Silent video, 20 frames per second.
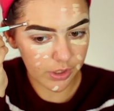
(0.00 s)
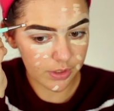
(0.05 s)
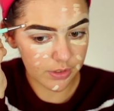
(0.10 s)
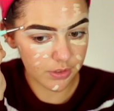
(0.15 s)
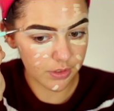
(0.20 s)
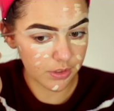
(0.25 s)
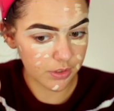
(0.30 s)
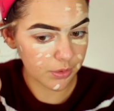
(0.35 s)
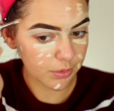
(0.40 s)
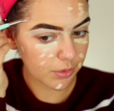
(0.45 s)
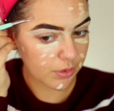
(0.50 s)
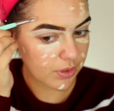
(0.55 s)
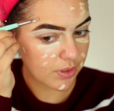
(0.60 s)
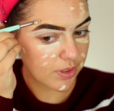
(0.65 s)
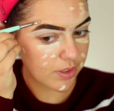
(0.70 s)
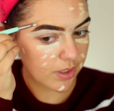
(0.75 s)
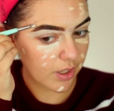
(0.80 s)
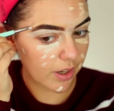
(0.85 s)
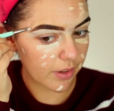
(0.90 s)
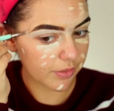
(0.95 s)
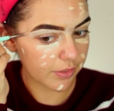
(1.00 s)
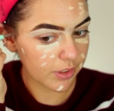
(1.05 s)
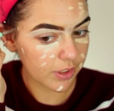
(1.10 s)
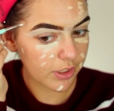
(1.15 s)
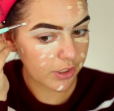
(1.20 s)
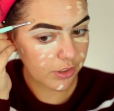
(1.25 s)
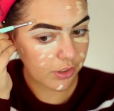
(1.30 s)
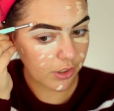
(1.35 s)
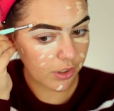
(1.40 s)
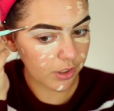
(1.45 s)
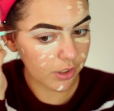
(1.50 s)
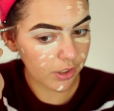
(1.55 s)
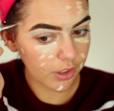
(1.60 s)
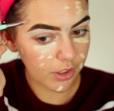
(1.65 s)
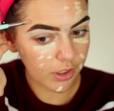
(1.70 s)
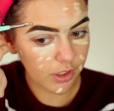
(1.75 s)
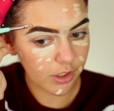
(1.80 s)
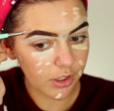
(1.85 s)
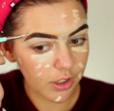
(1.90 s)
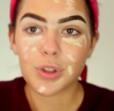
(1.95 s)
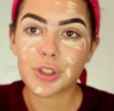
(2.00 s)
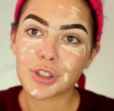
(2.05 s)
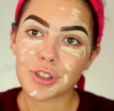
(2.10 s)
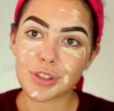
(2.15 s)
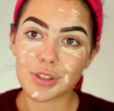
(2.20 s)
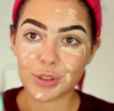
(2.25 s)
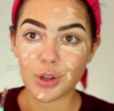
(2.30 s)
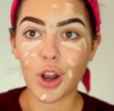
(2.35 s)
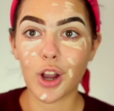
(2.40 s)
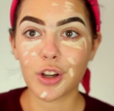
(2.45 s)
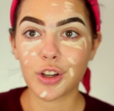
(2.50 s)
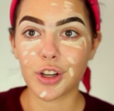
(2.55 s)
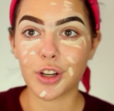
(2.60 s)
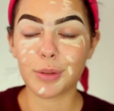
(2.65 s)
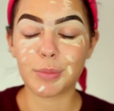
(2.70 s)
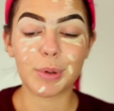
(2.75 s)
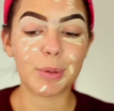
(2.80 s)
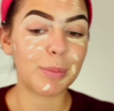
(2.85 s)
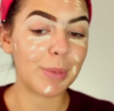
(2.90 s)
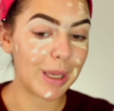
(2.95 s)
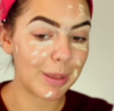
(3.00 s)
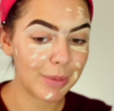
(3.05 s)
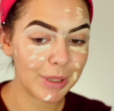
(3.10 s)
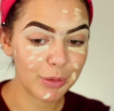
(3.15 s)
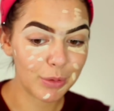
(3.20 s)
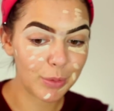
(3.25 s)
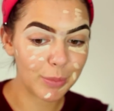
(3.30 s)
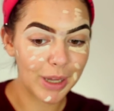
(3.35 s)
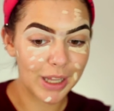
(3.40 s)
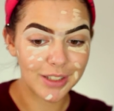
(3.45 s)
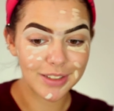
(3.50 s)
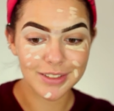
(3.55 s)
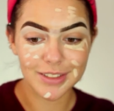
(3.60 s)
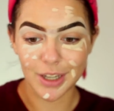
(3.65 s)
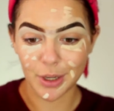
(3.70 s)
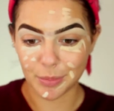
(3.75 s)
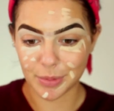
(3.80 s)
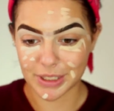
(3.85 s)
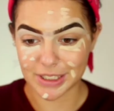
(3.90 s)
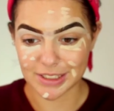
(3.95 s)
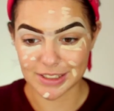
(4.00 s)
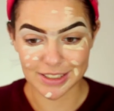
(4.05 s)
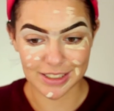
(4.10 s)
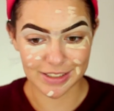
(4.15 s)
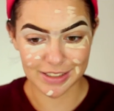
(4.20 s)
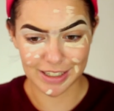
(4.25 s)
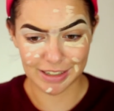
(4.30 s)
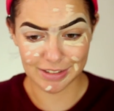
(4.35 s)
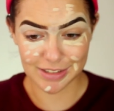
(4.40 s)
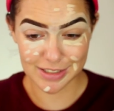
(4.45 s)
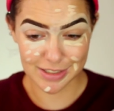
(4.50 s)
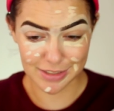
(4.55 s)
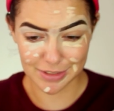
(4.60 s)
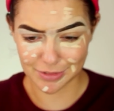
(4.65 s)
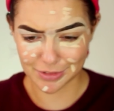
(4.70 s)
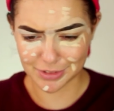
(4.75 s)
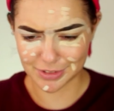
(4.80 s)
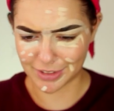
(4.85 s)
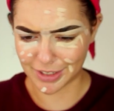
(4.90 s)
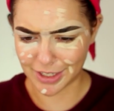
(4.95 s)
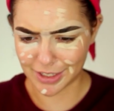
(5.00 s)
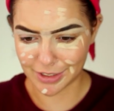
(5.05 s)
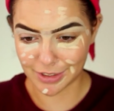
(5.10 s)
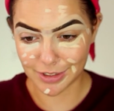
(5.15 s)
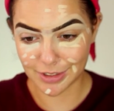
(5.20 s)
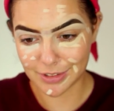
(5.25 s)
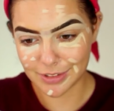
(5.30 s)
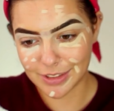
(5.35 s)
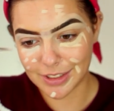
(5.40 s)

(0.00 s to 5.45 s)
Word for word: Okay, so this one's definitely darker, which is not good, but maybe it will balance out because the concealer's lighter.